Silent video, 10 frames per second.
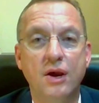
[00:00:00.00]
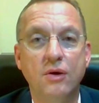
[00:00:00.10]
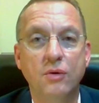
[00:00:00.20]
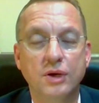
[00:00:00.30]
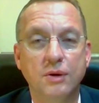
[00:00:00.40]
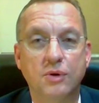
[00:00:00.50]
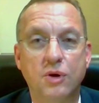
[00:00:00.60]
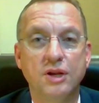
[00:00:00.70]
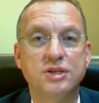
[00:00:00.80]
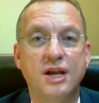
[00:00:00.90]
who would
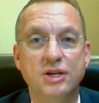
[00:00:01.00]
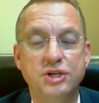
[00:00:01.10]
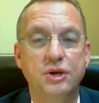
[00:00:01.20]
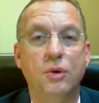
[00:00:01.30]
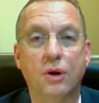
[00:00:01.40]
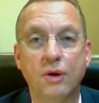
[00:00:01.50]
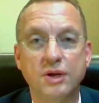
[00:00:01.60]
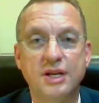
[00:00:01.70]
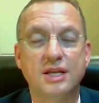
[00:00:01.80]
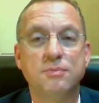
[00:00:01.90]
criticize you or
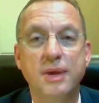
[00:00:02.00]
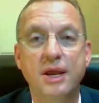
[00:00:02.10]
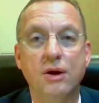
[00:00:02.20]
criticize me